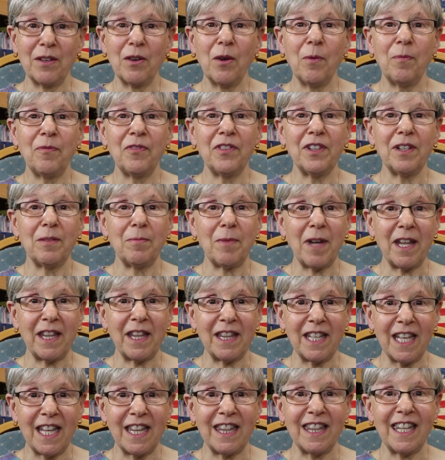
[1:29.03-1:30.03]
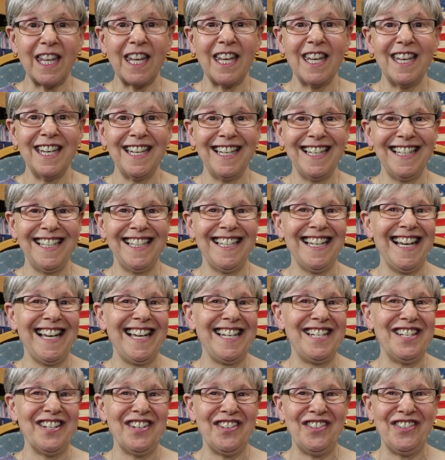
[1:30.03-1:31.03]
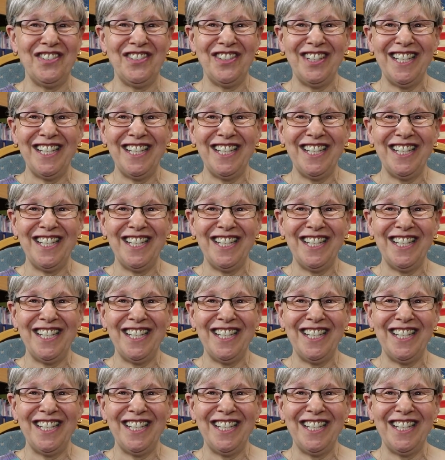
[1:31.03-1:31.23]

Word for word: Hopefully by then they, I know.